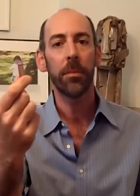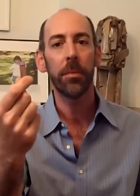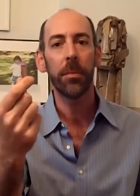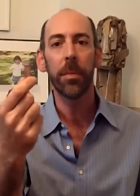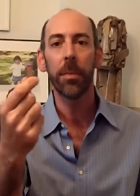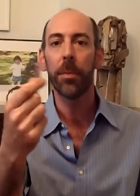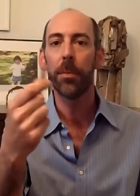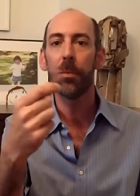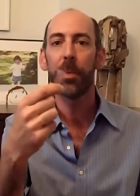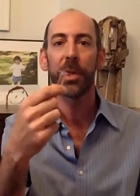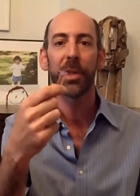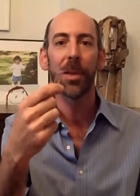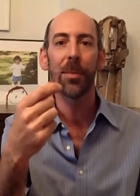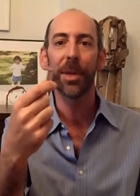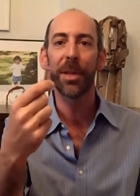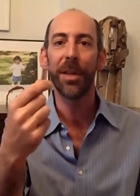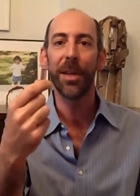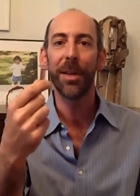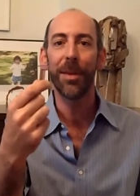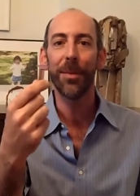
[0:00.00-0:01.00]
That's great.
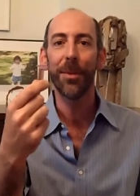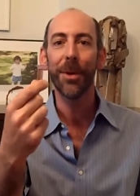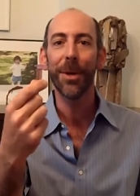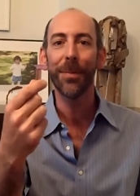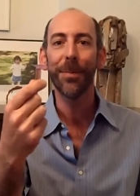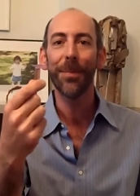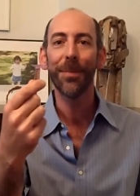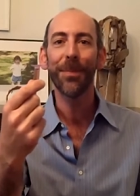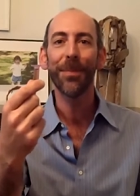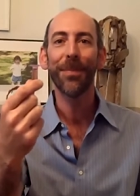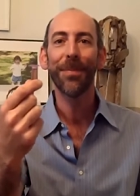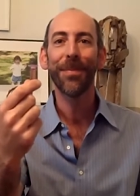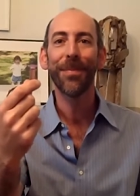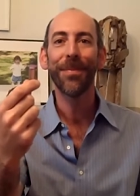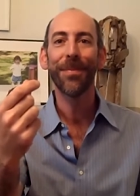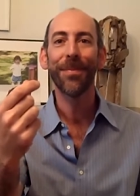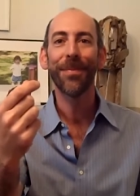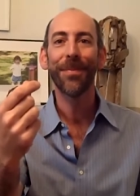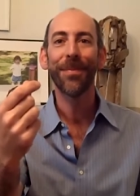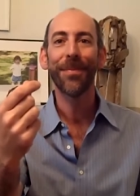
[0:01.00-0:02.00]
Because I'm a Canadian boy.
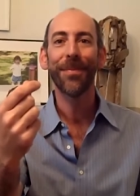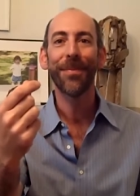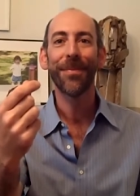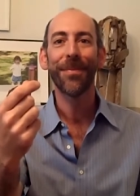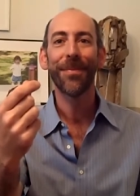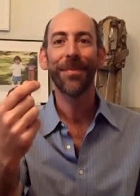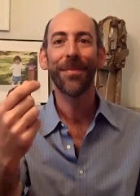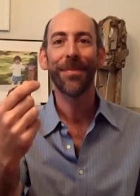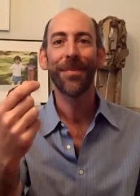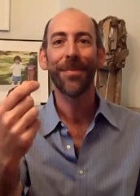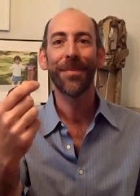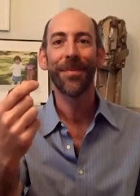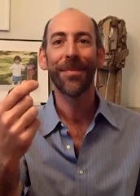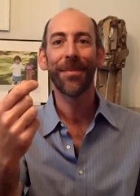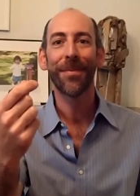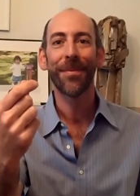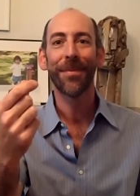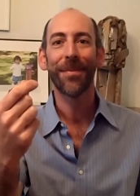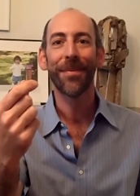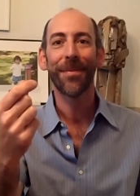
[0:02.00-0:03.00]
I can't
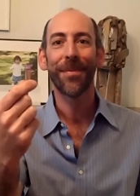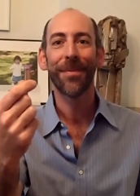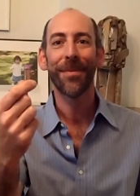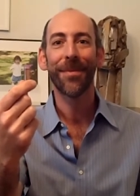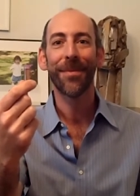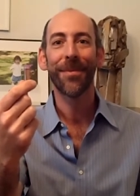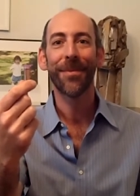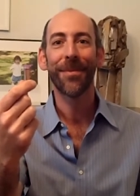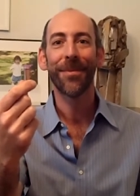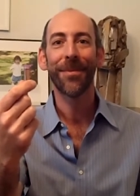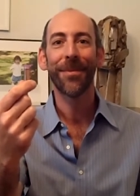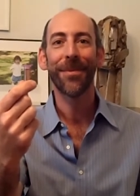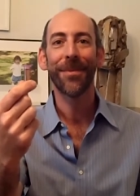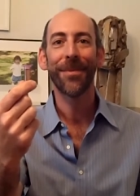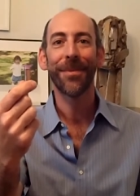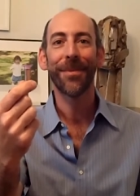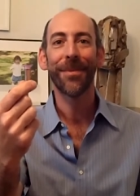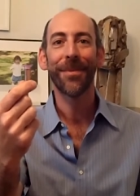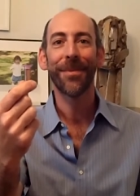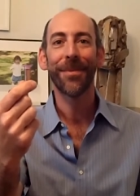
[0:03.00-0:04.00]
wait to be
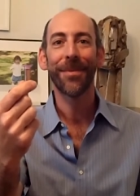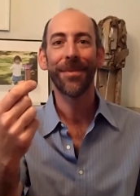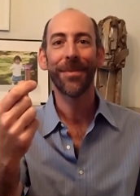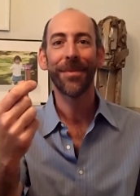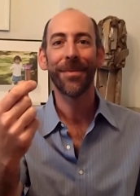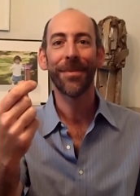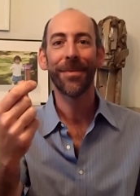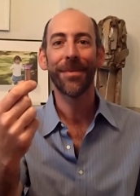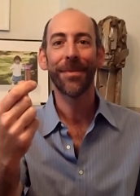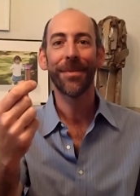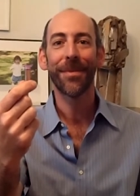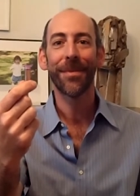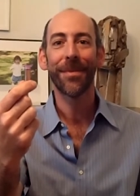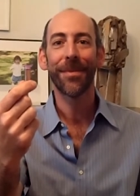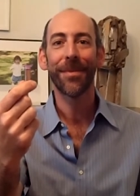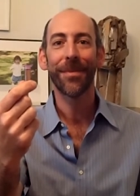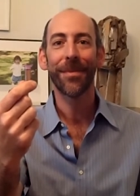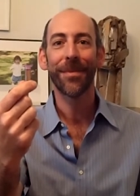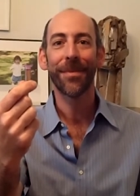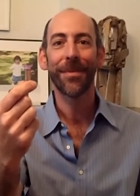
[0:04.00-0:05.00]
using this on a regular
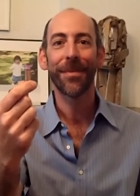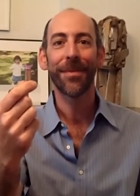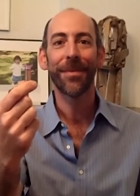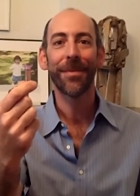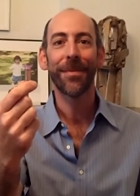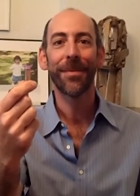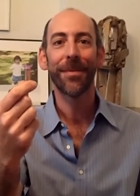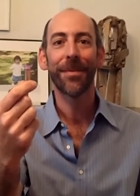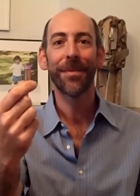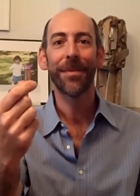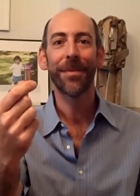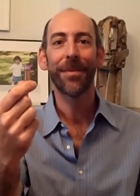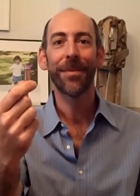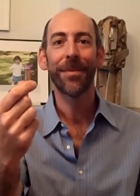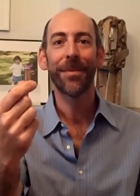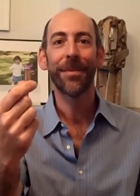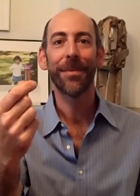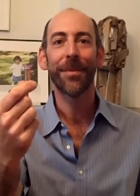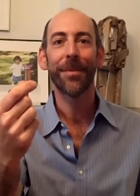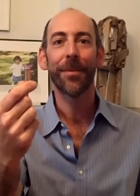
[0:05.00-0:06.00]
basis.
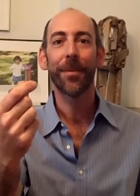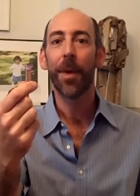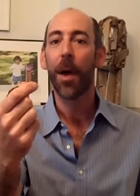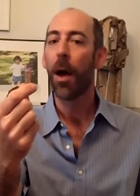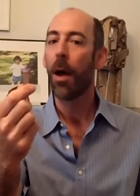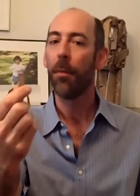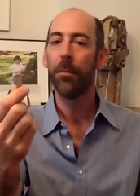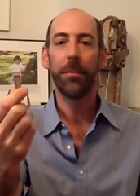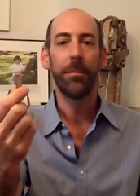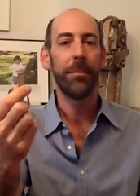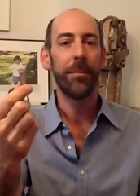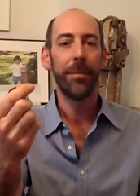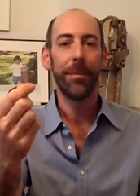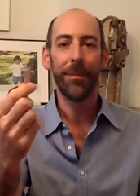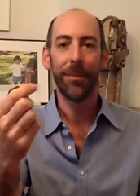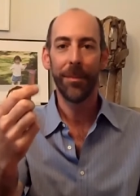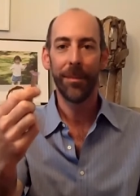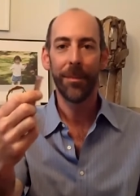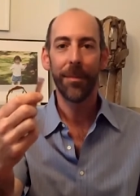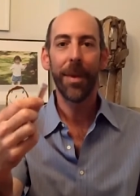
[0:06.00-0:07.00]
Thanks a lot for taking the
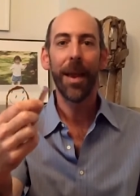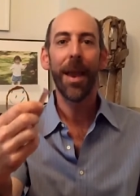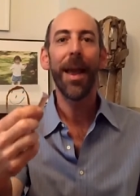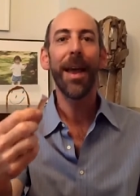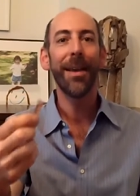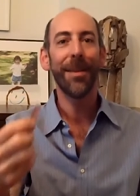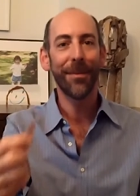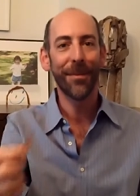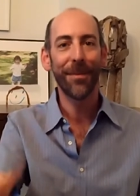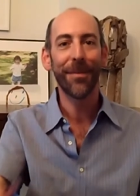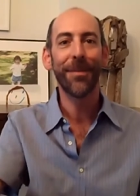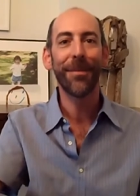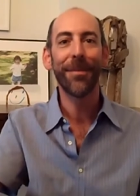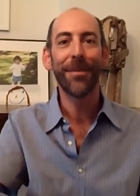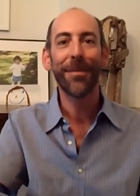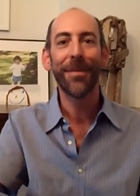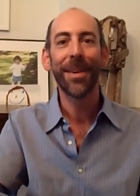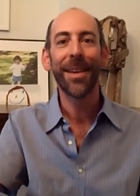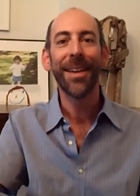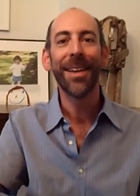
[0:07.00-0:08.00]
time, Jamie. Really
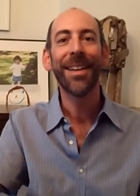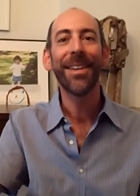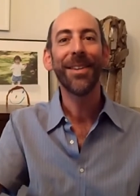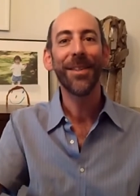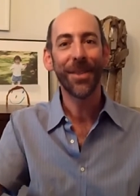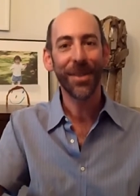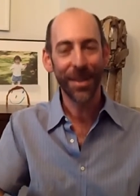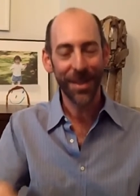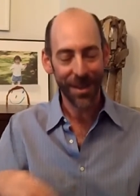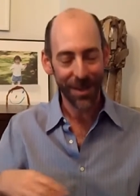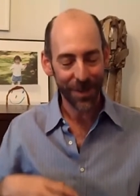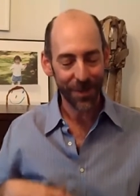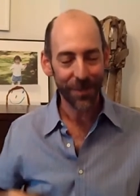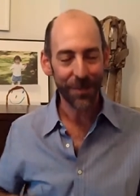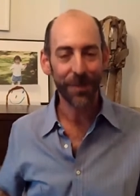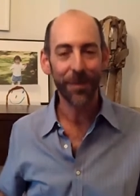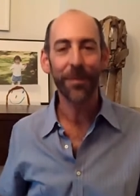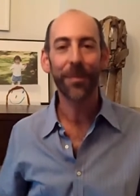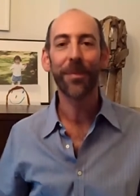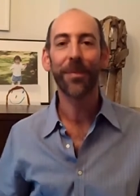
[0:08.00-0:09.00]
good to meet you
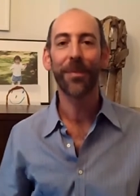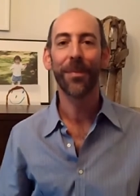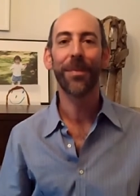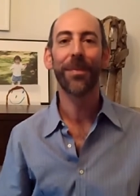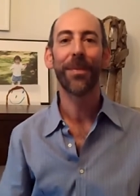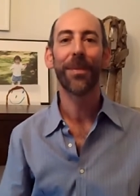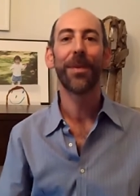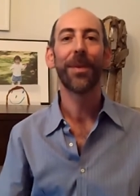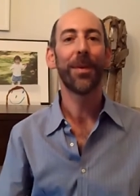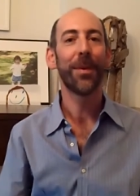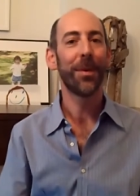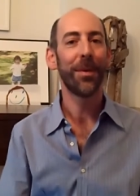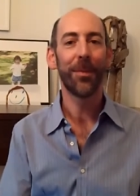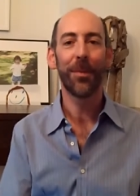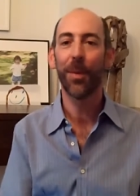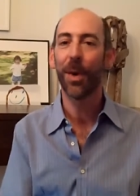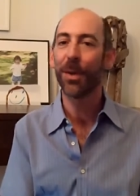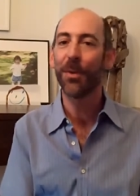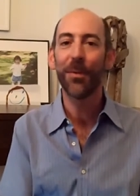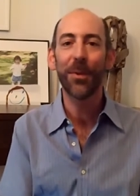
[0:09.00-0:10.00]
here in your home.